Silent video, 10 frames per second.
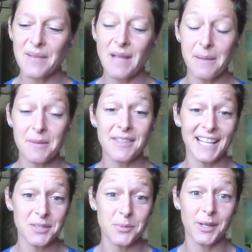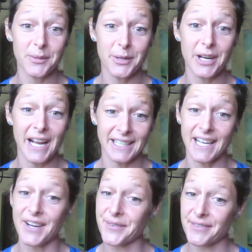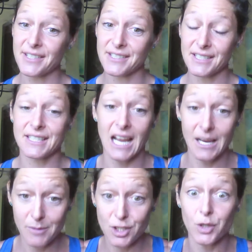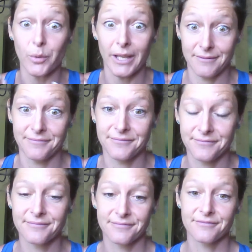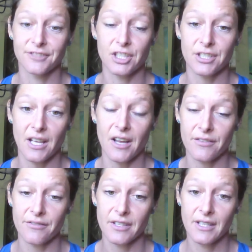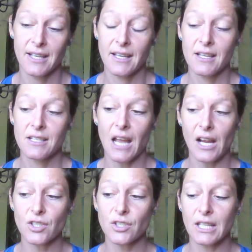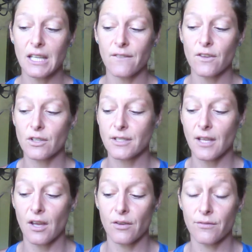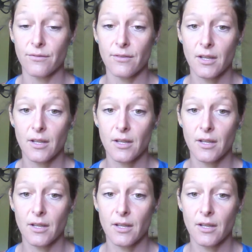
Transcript: And maybe that's where we're at now, is it's time to do it for yourself. Yeah. To actually give yourself,